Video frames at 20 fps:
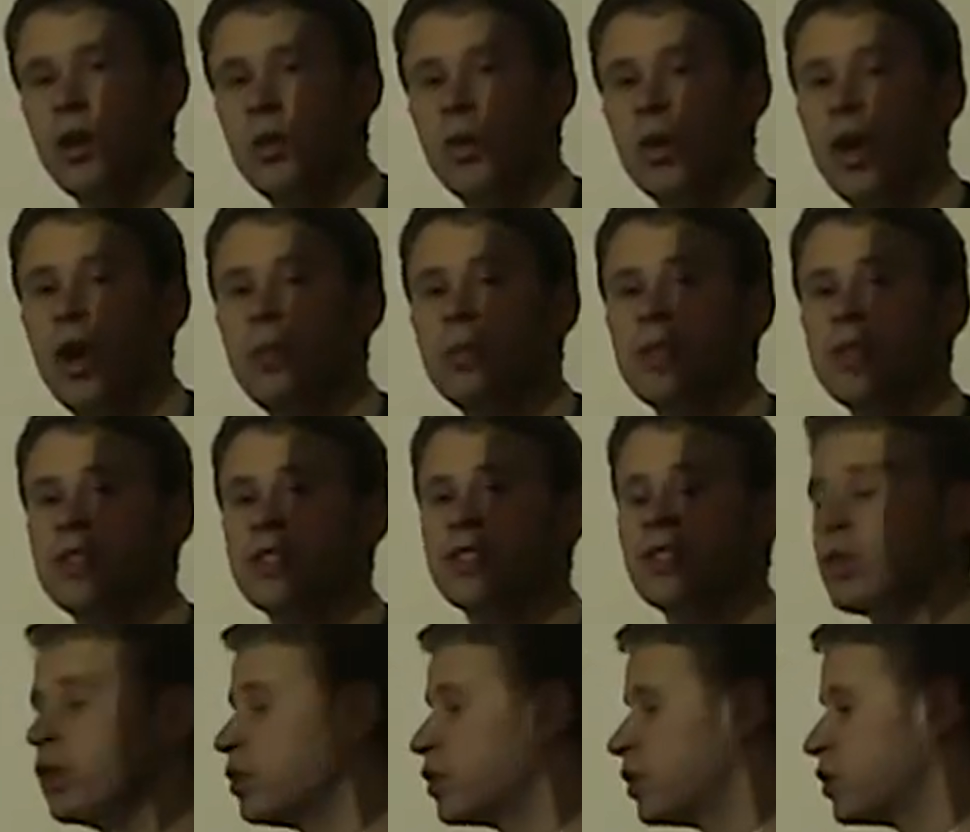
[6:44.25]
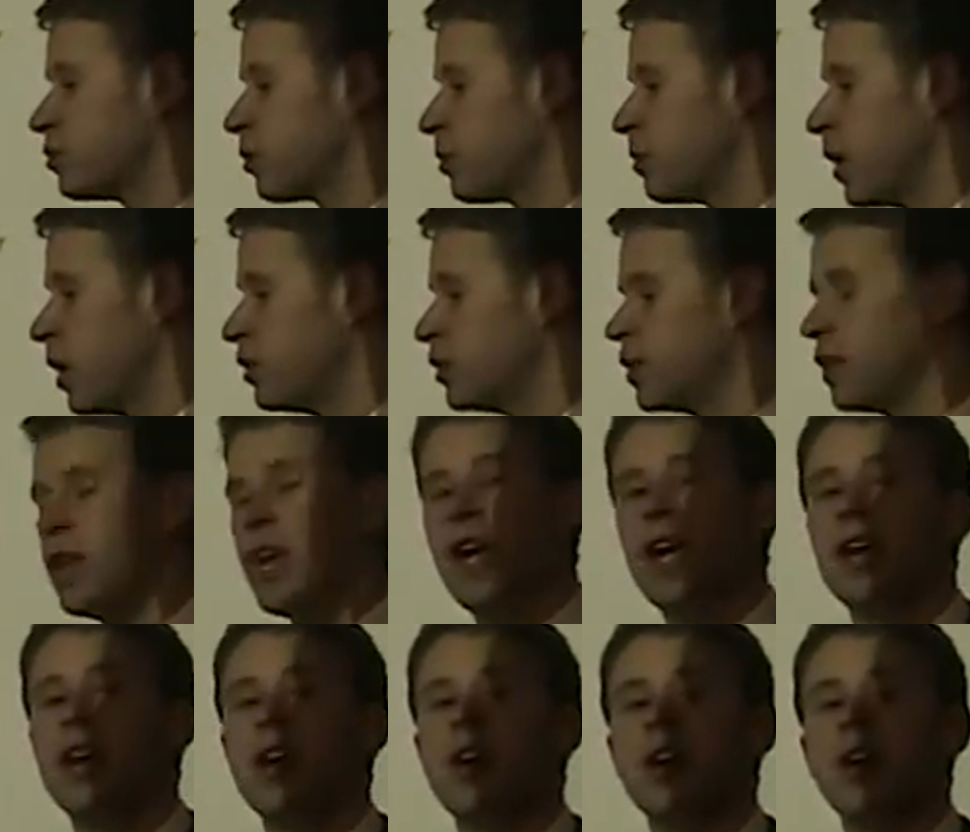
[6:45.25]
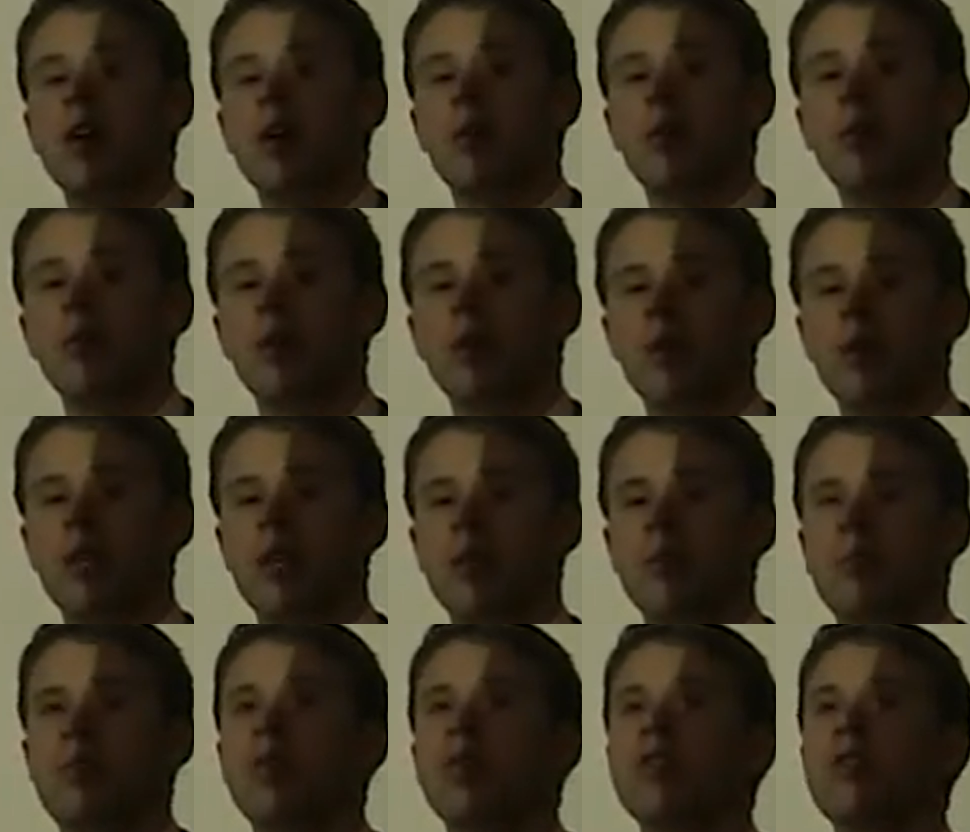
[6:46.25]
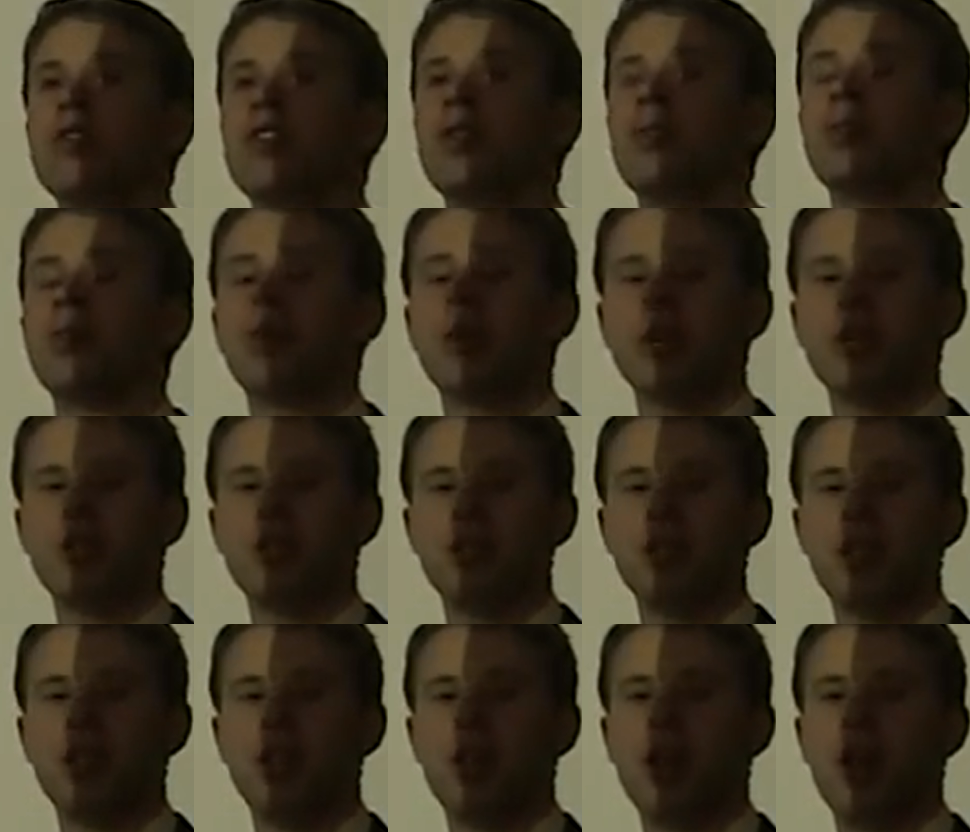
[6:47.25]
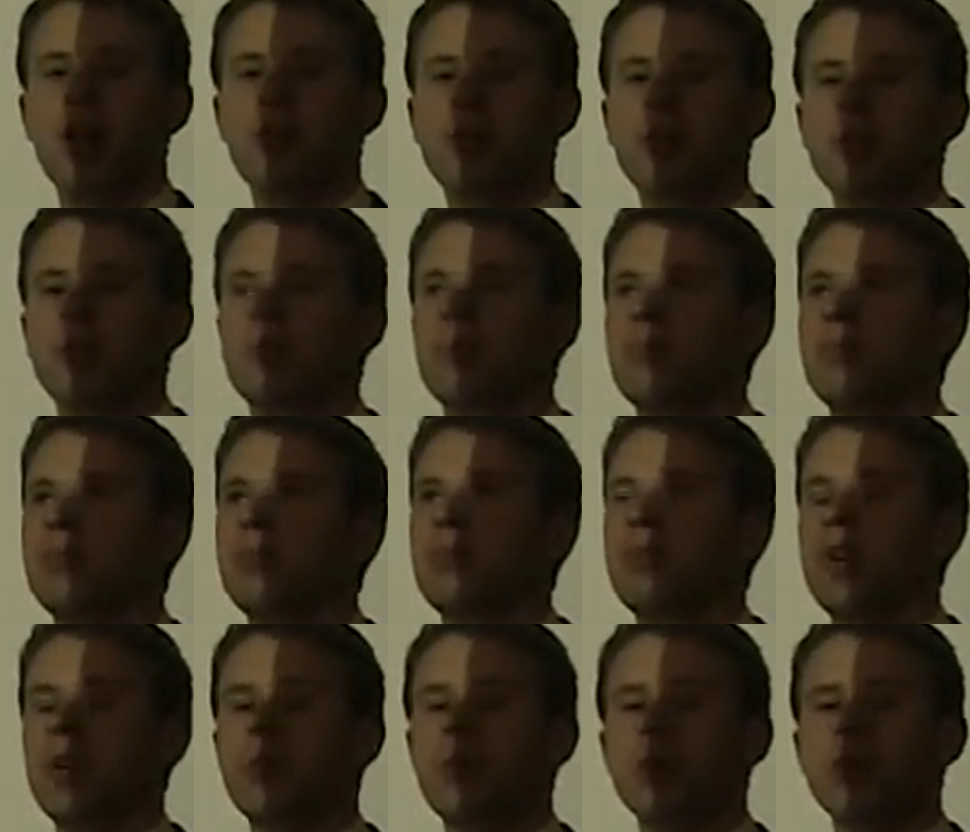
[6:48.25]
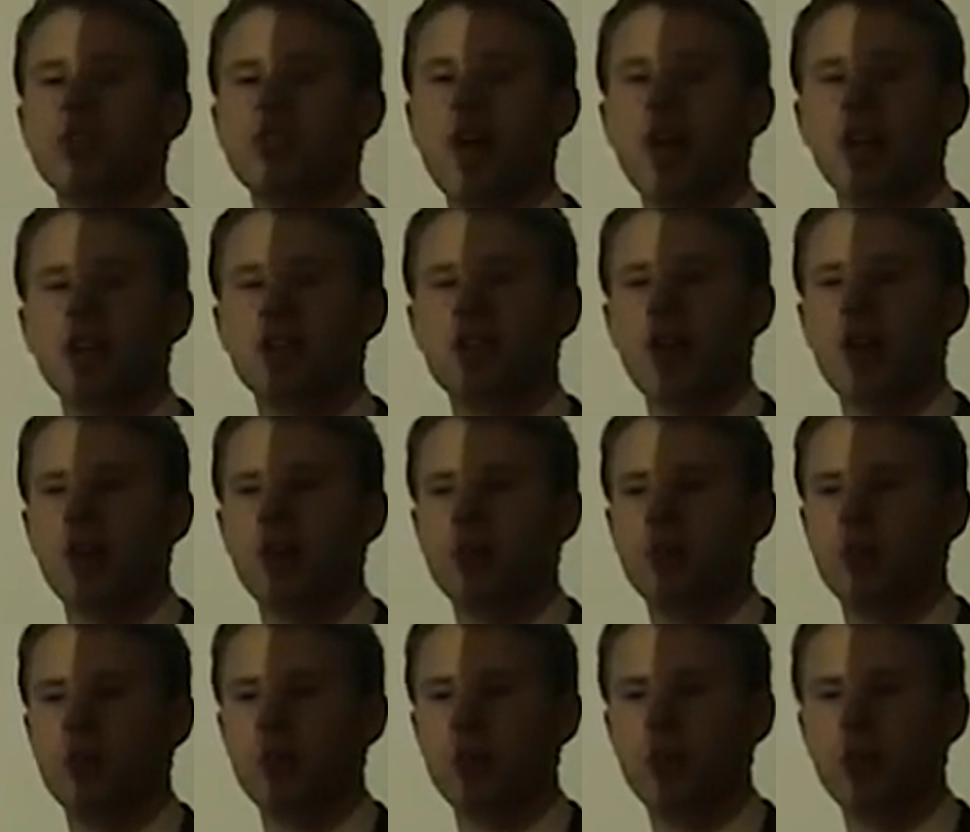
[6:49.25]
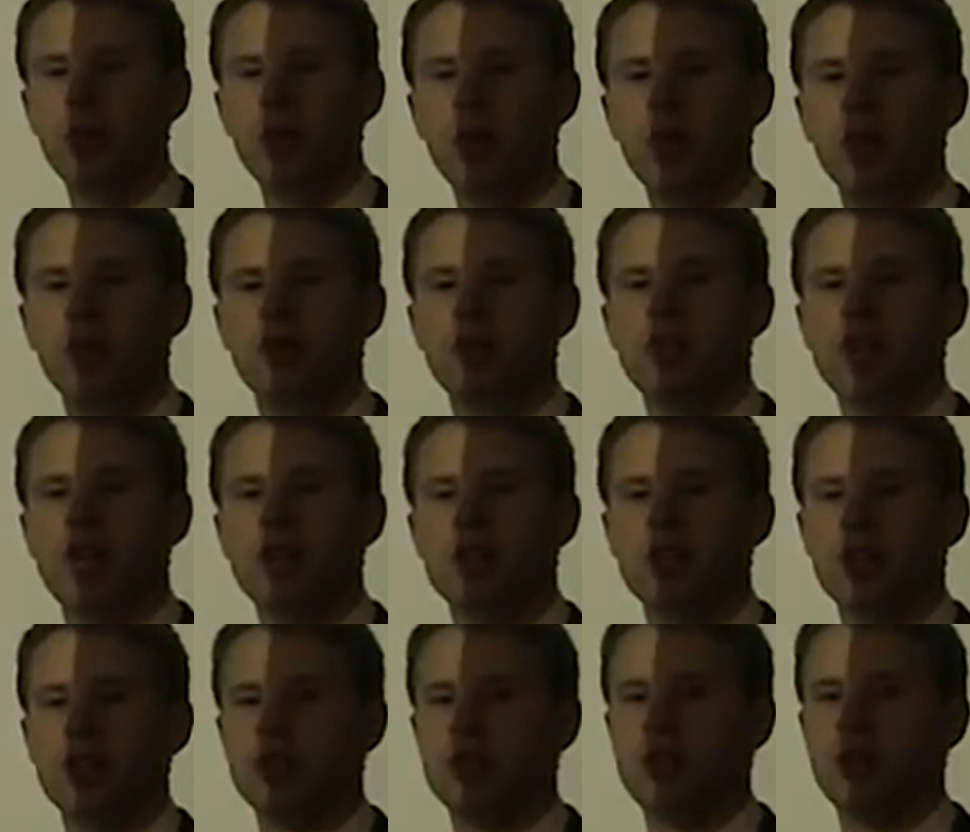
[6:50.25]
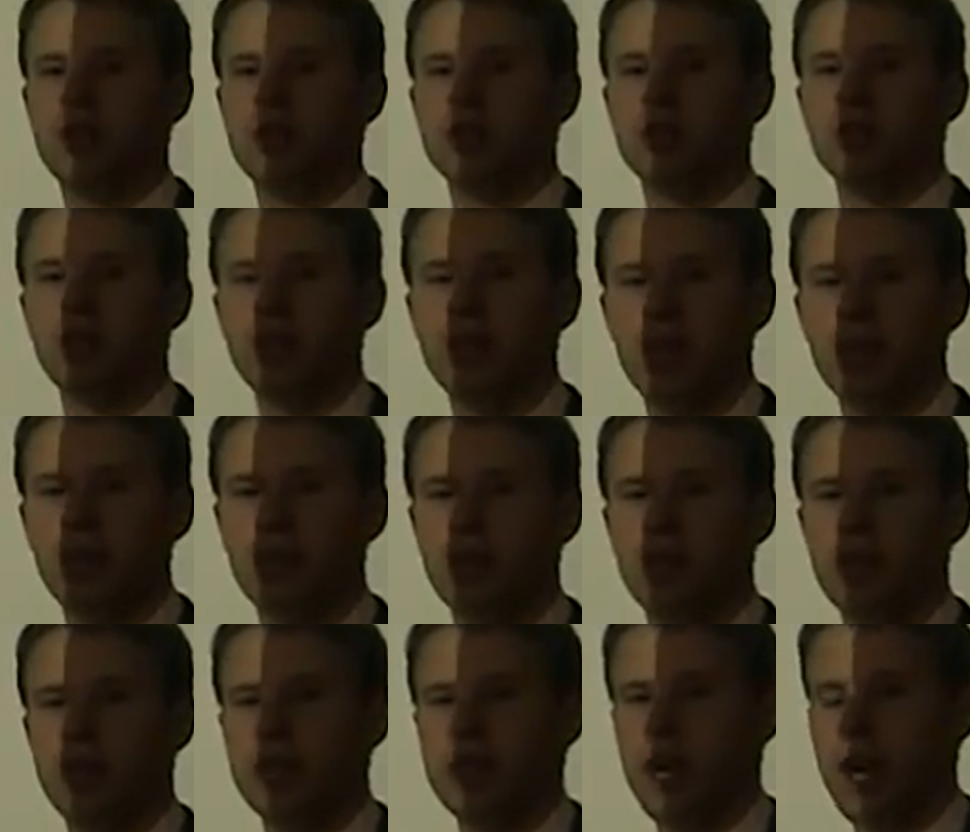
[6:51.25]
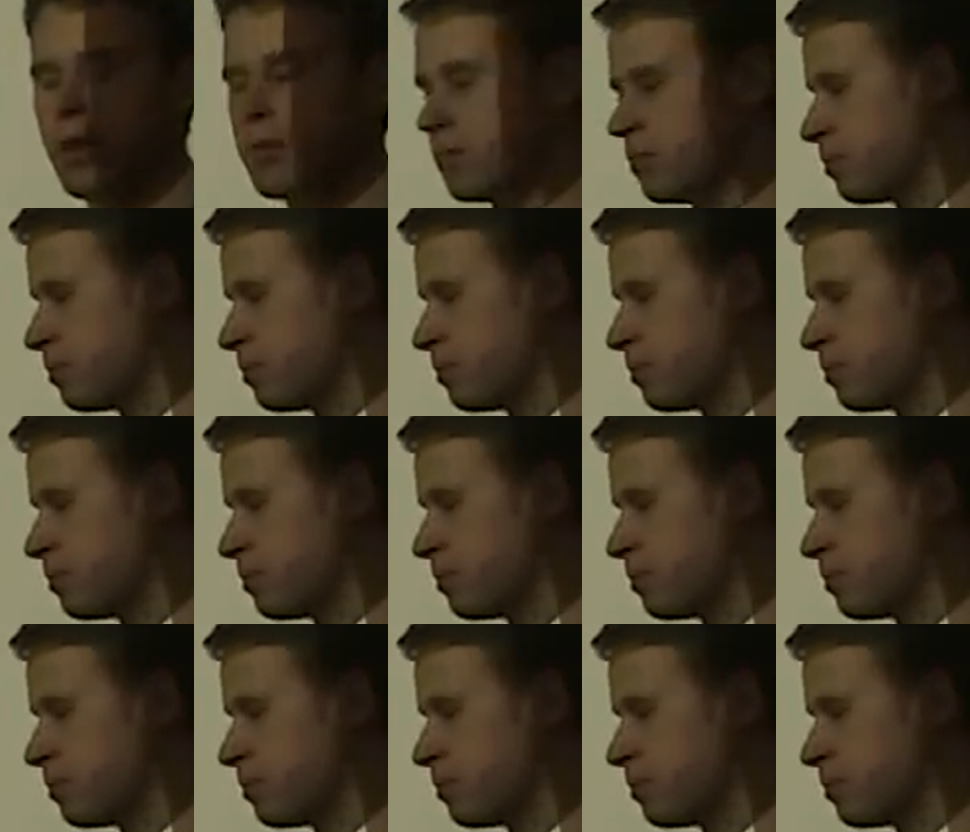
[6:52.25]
We hope that the solutions proposed today will improve your productivity and help you be a more satisfied employee of Johnson Controls, and we thank you for your time.